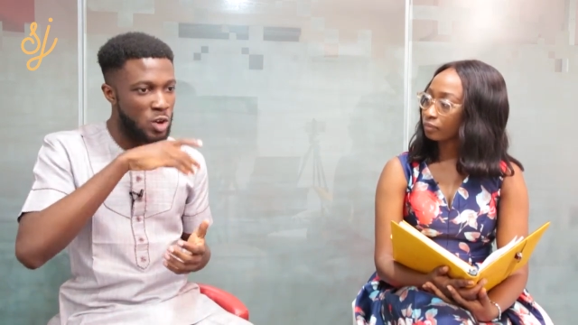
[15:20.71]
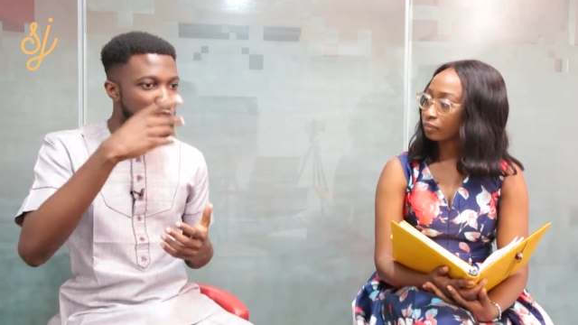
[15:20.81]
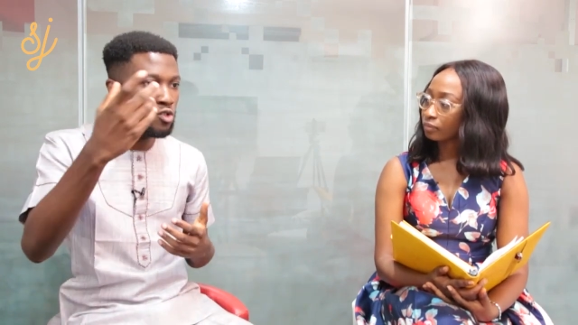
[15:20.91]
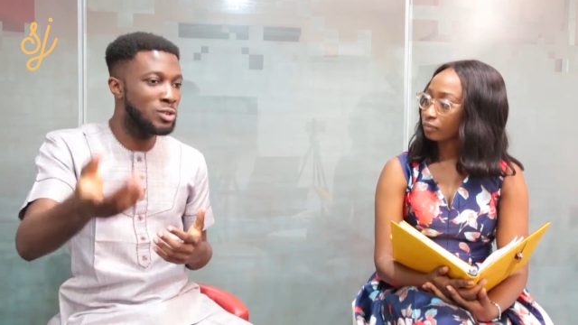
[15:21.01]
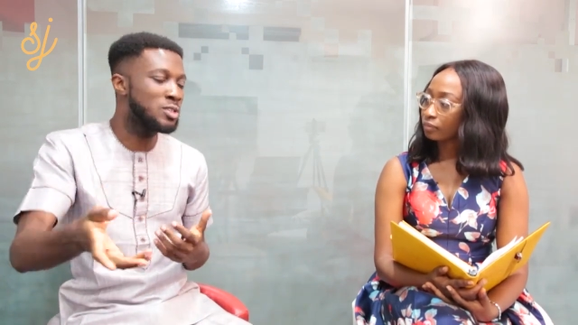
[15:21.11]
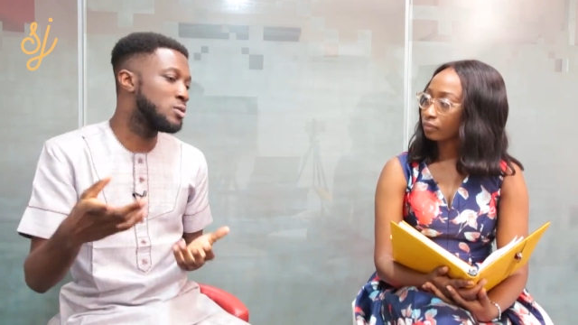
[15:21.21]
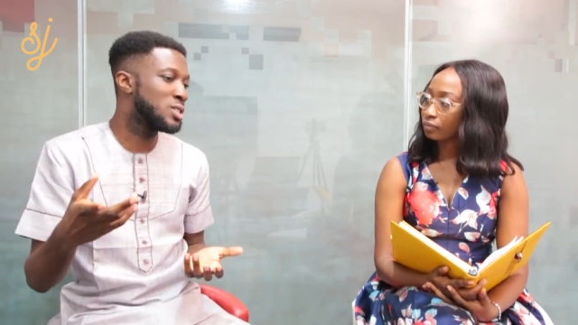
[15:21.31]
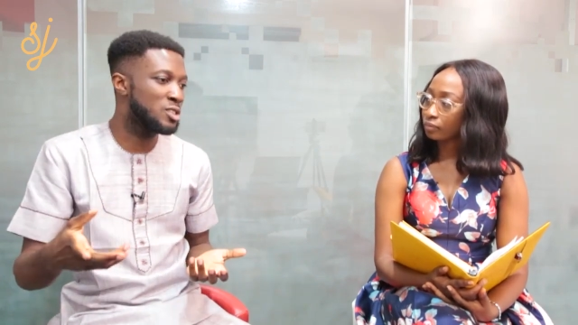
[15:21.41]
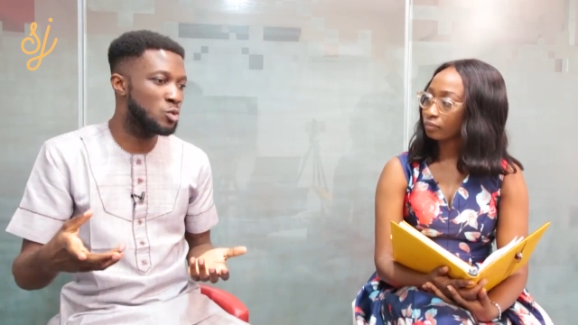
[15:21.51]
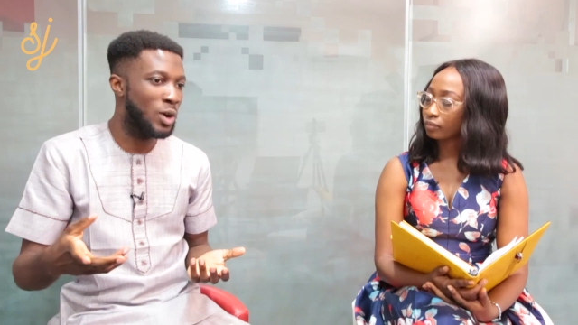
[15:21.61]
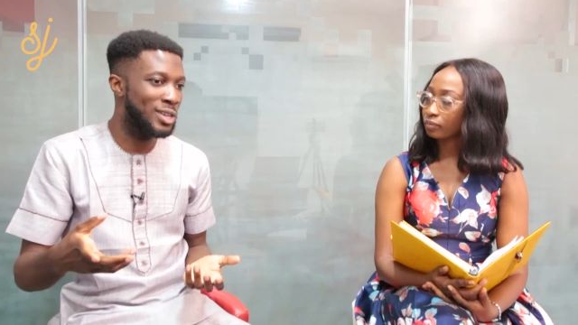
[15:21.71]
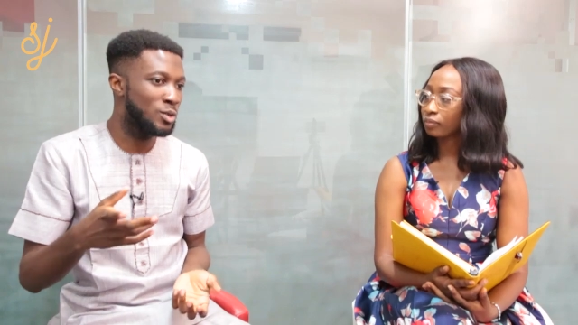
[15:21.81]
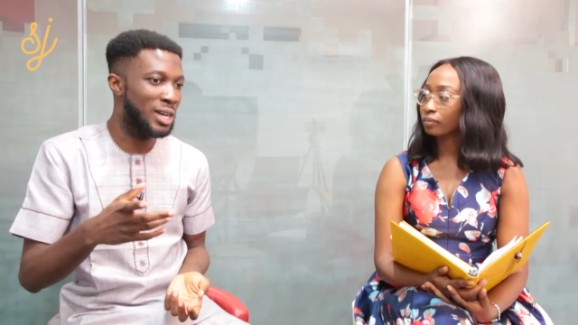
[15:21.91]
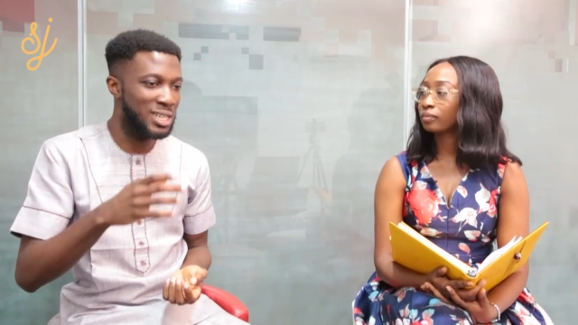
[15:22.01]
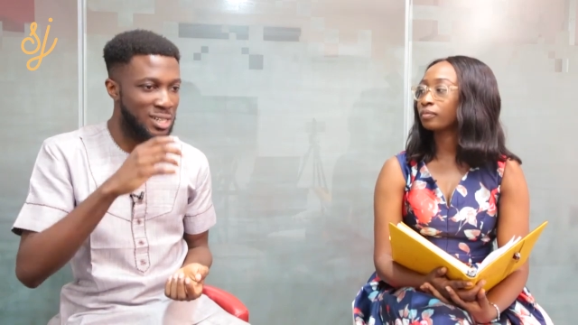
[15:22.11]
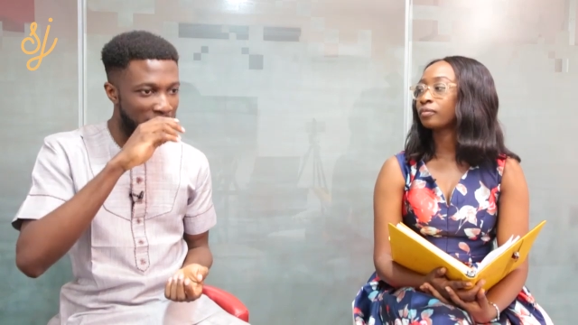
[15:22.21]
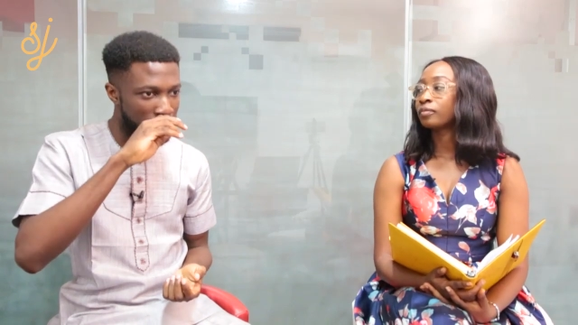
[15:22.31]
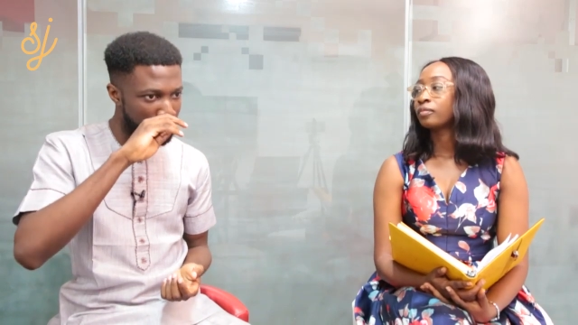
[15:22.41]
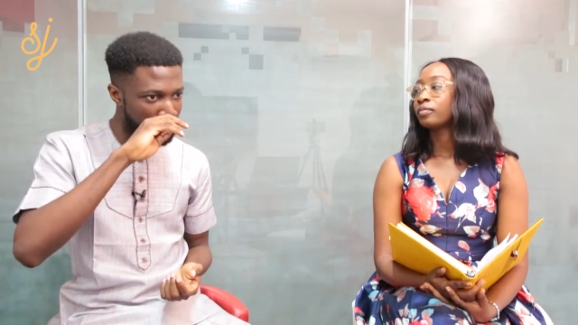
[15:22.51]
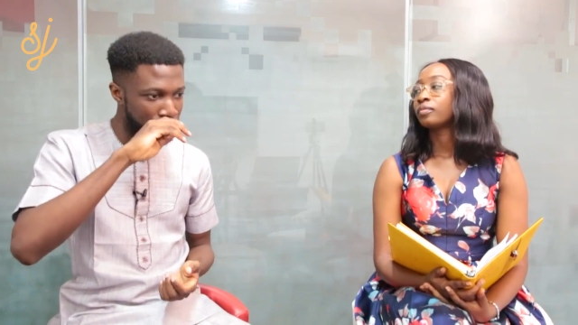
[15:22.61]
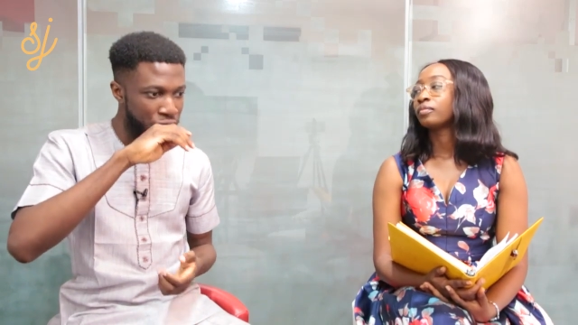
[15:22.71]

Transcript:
Speaker 1: when you know the reasons why, you can either